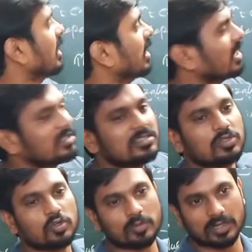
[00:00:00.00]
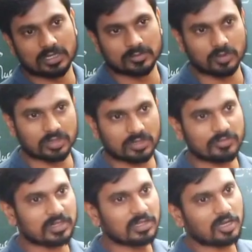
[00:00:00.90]
Another is a covalent bonding,
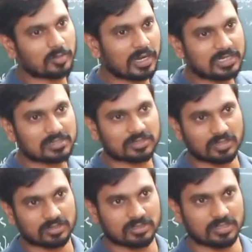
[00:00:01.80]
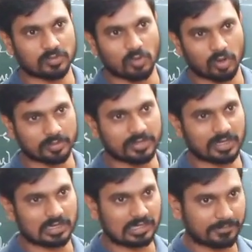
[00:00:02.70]
where the orbitals are involved
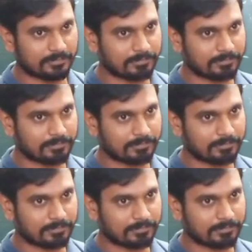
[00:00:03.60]
directly.